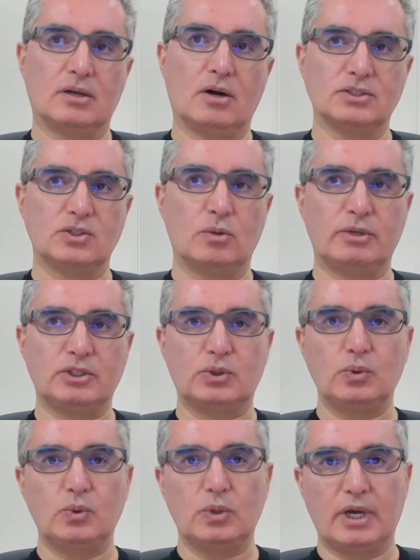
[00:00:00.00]
customers
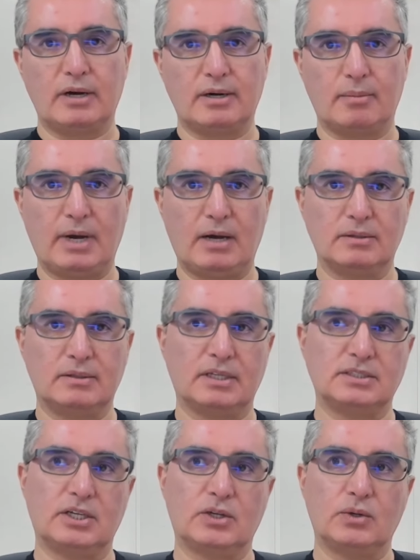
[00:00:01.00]
do care about the
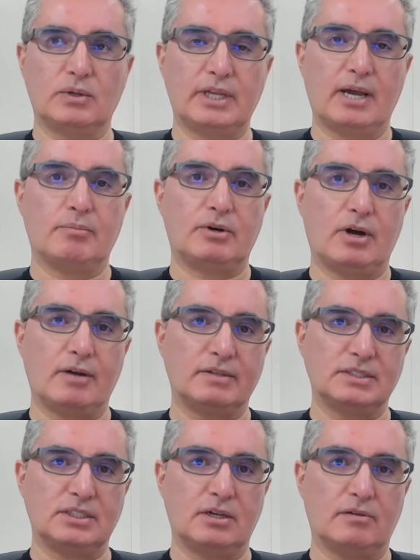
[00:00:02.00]
security and
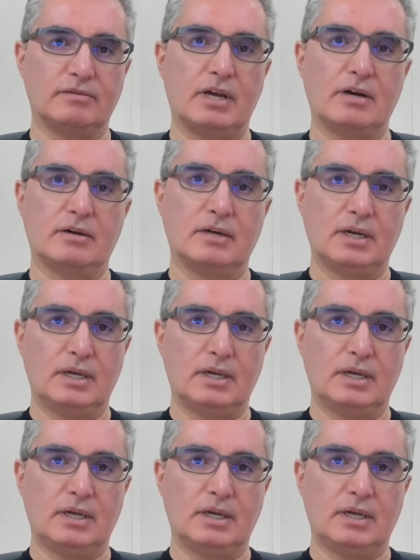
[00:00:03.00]
privacy of their